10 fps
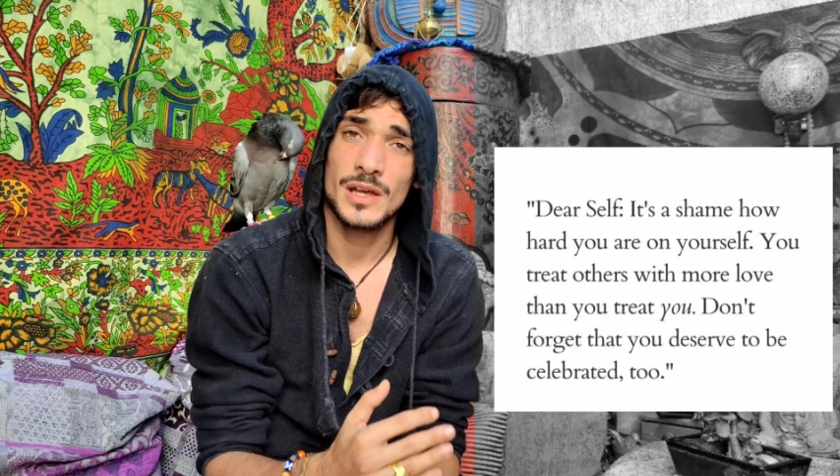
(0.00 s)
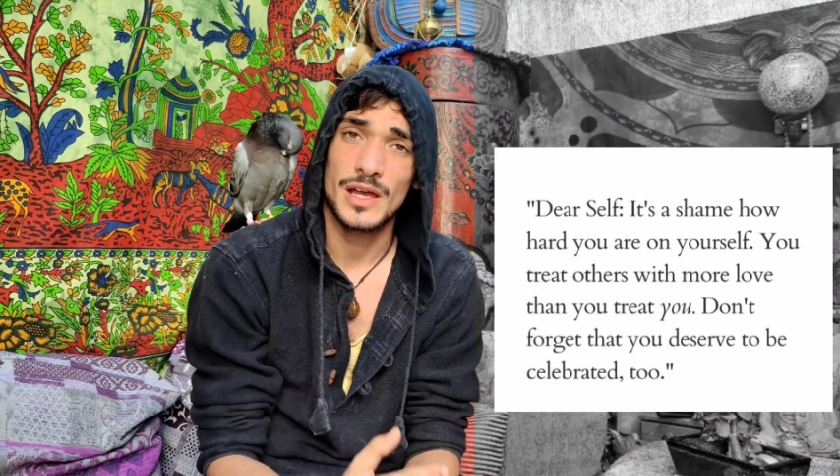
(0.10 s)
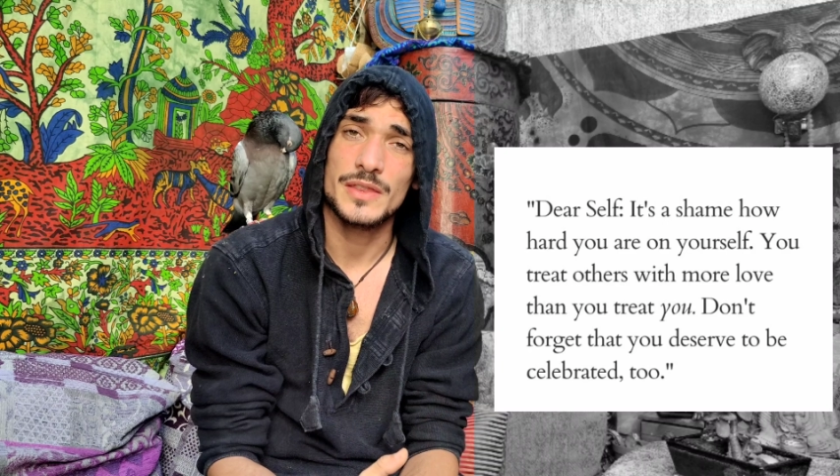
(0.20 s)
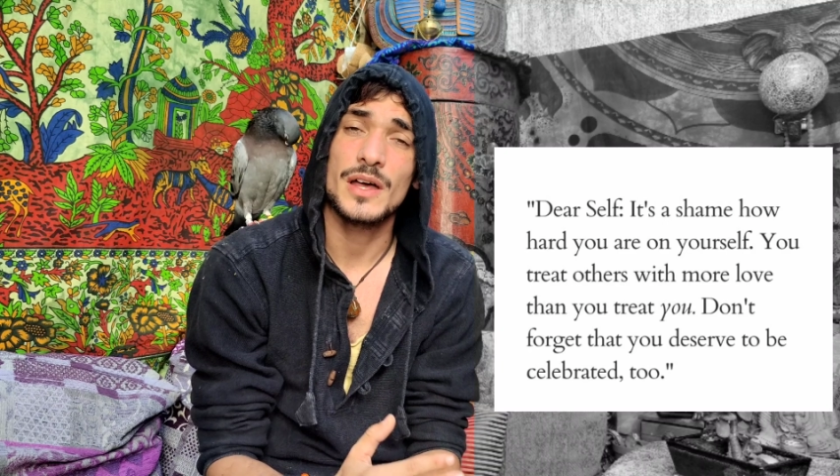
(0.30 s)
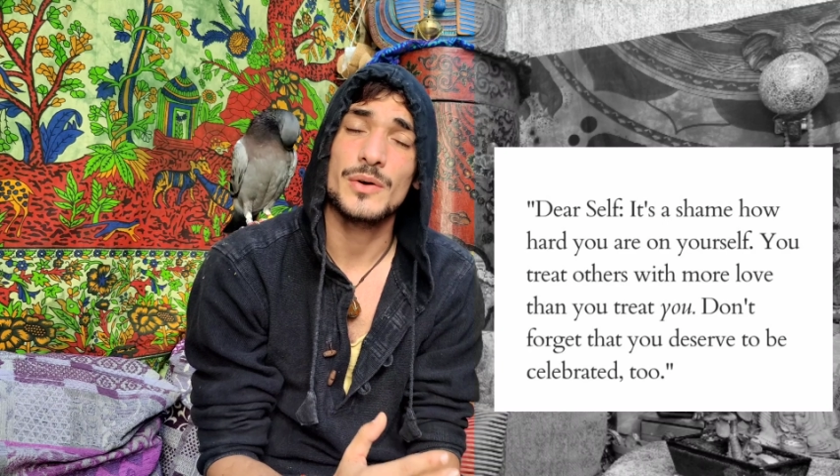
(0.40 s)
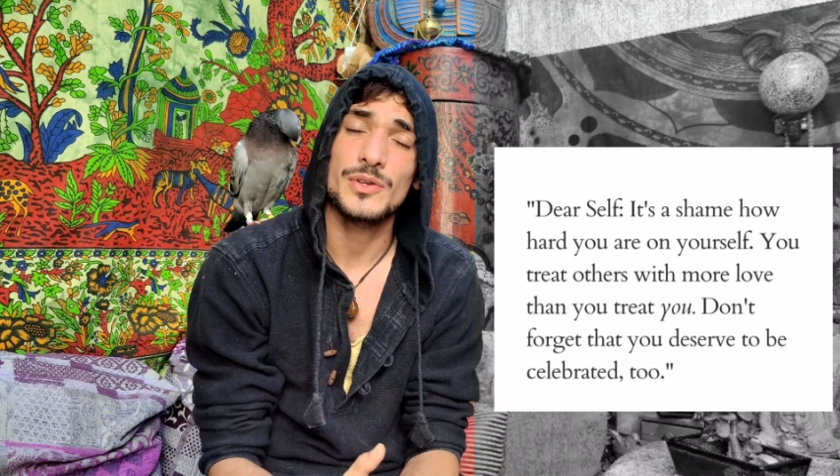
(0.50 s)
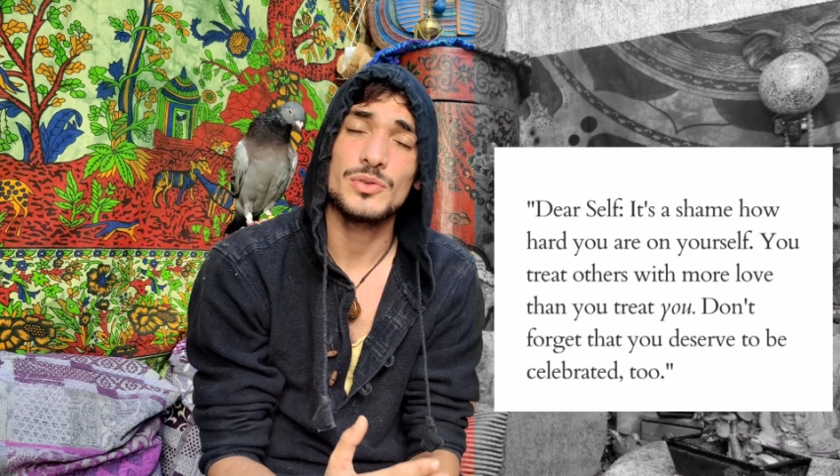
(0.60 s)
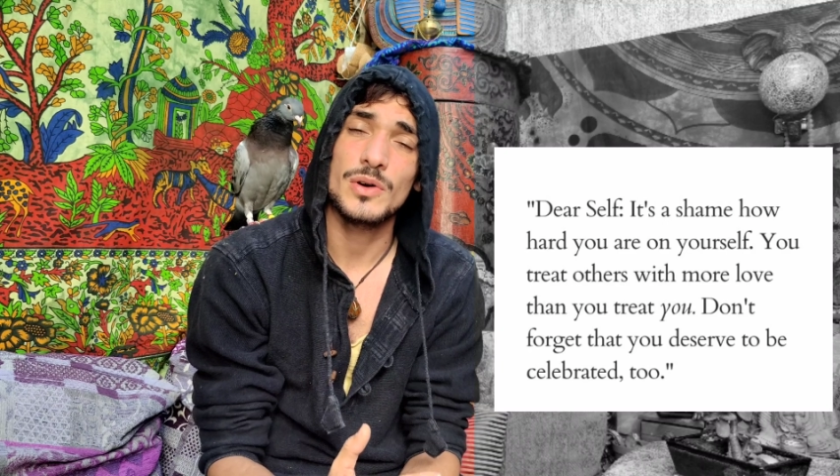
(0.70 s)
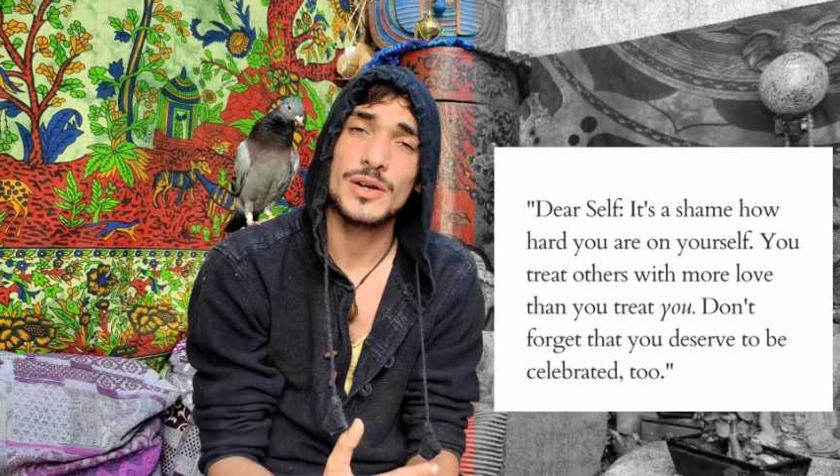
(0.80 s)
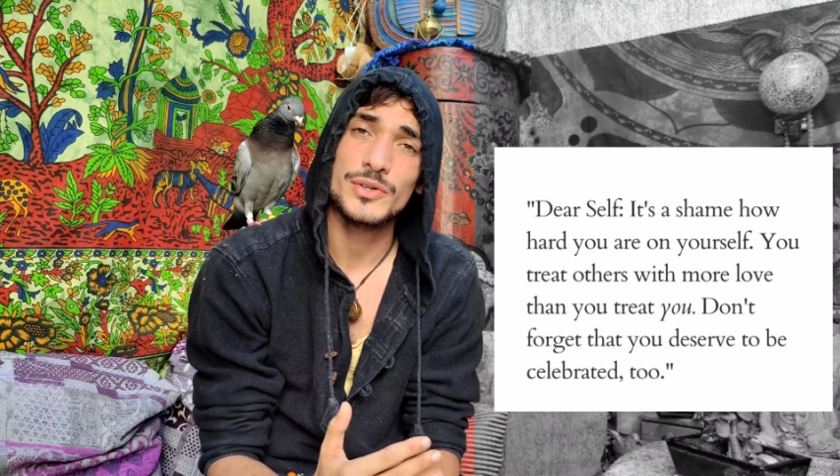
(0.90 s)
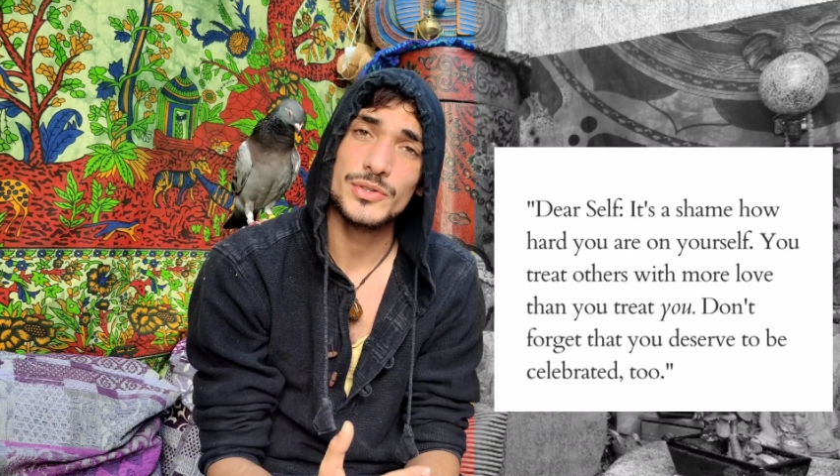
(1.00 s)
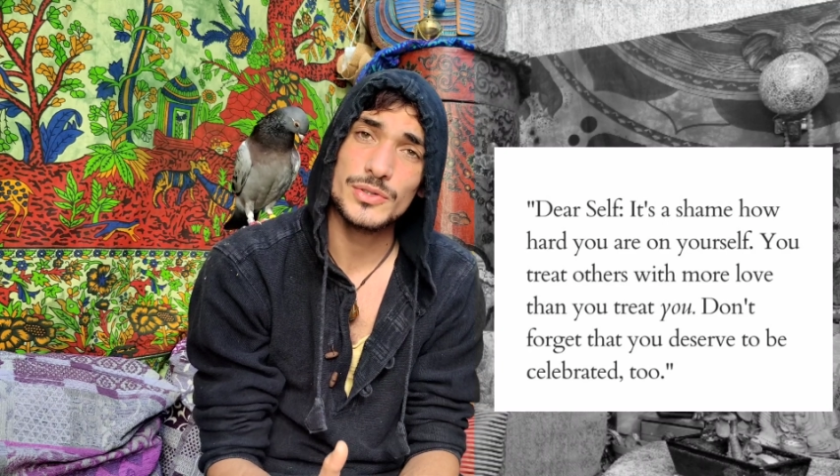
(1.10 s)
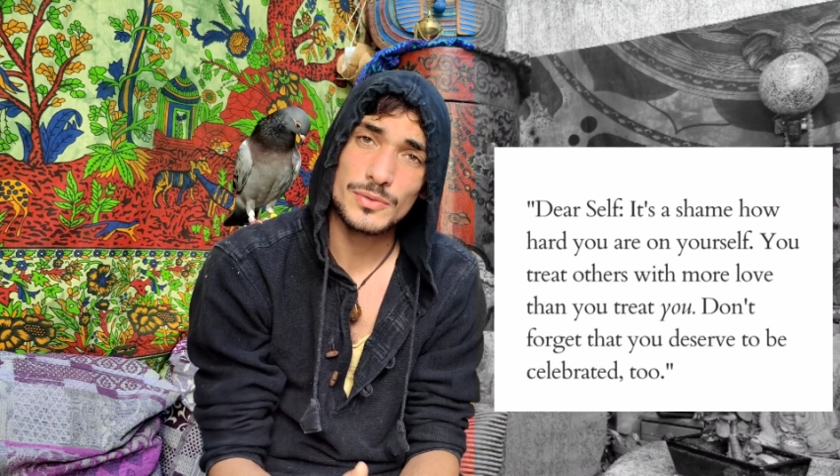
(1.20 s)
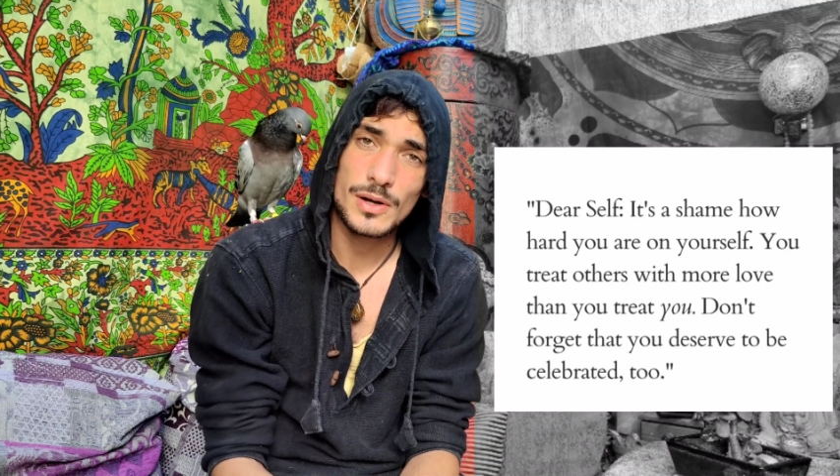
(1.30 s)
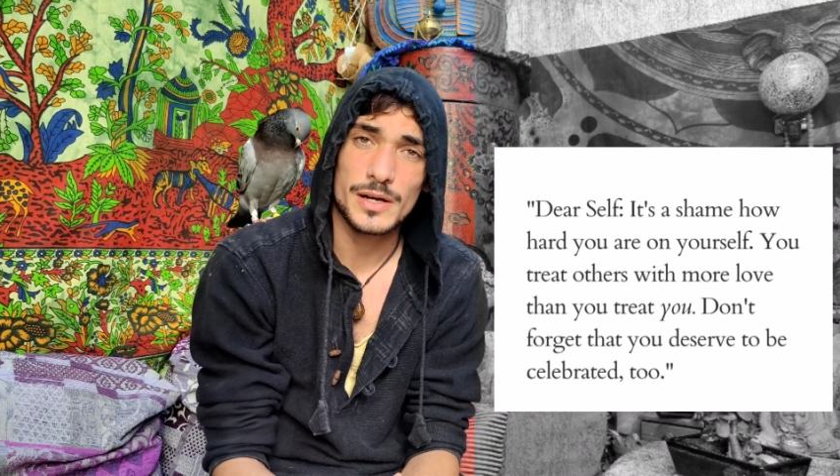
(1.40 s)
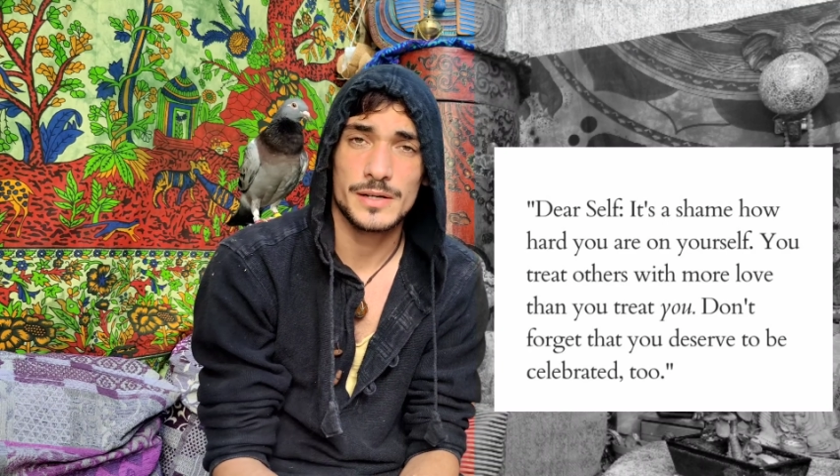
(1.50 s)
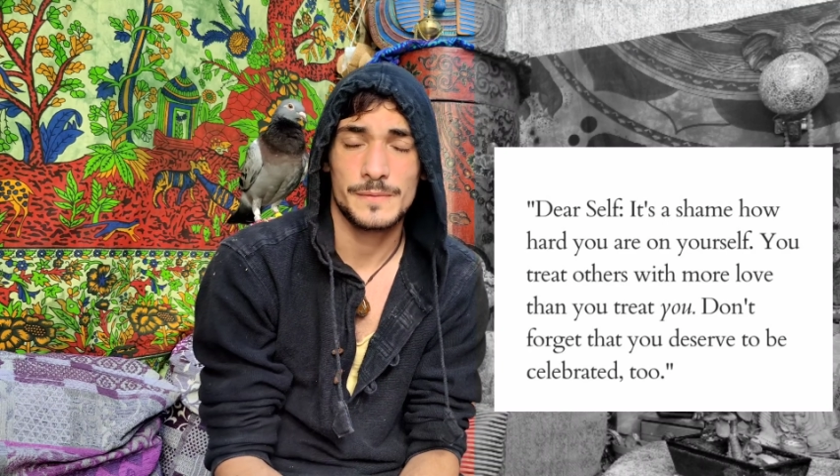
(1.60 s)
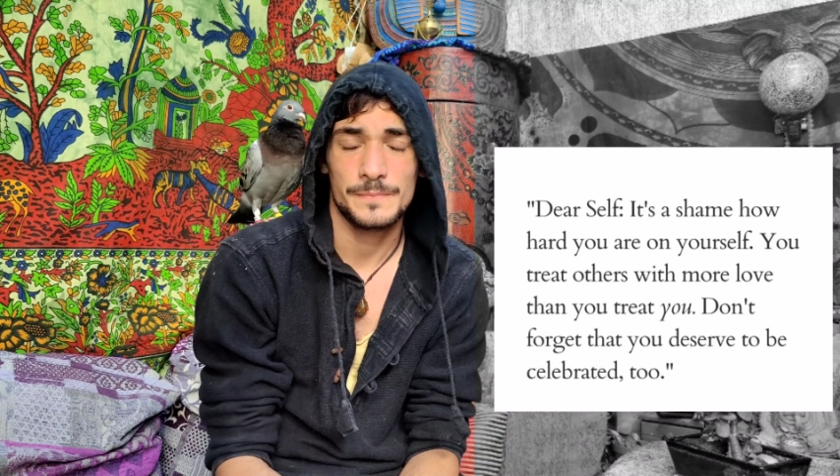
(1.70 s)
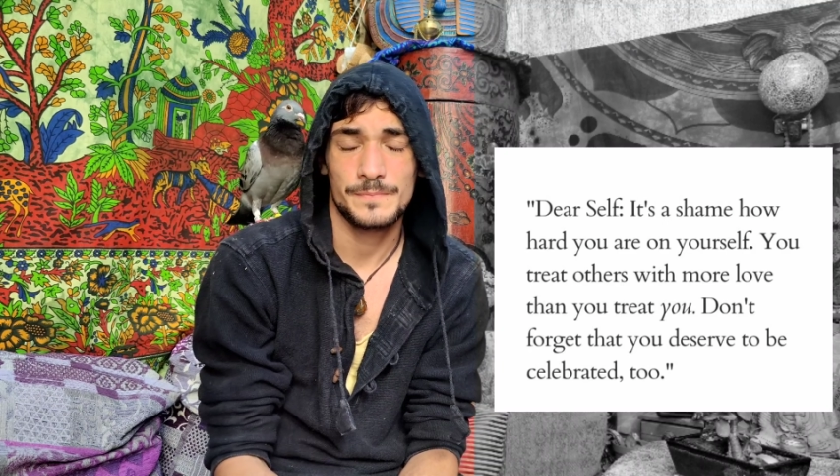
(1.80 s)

and now you are who you are.